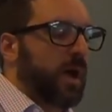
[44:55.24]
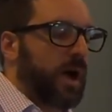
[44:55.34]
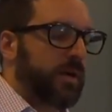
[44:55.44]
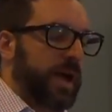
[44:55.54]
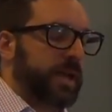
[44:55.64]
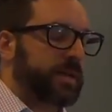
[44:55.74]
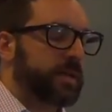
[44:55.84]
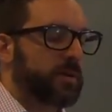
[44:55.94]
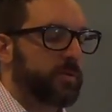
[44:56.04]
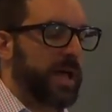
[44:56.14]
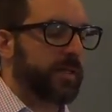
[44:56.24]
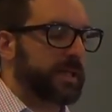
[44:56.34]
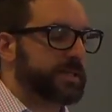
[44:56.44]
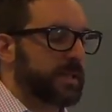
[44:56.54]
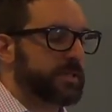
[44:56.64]
All right. Well,
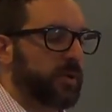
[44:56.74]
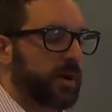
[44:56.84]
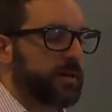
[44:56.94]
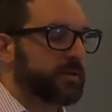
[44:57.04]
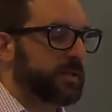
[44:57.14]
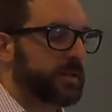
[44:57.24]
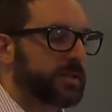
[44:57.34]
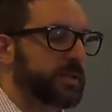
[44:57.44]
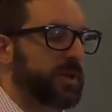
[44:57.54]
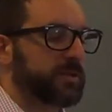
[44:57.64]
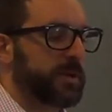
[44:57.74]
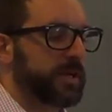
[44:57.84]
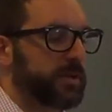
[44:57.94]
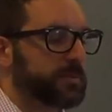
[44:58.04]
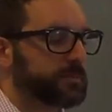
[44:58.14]
that's not so hard. Let's see what else we
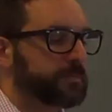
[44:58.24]
can do.